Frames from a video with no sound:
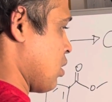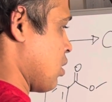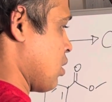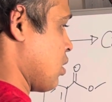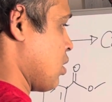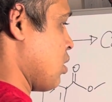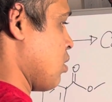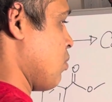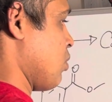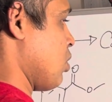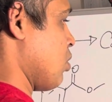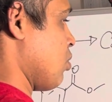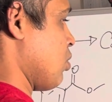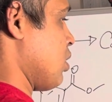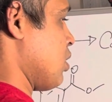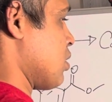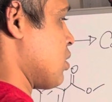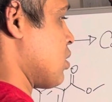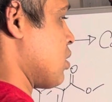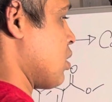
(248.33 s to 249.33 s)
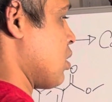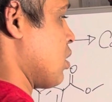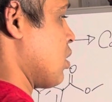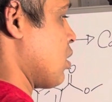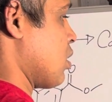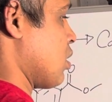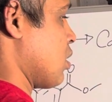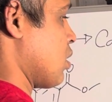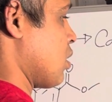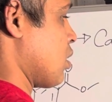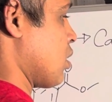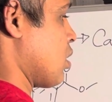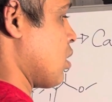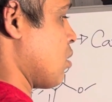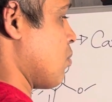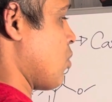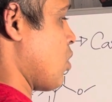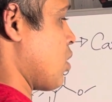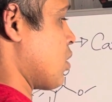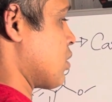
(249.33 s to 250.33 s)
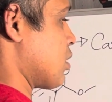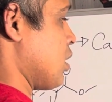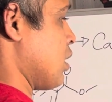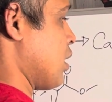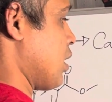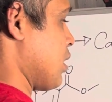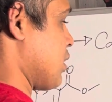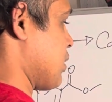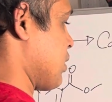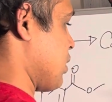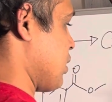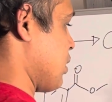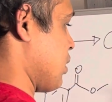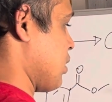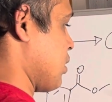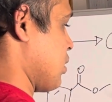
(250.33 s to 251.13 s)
give you this carboxylic acid.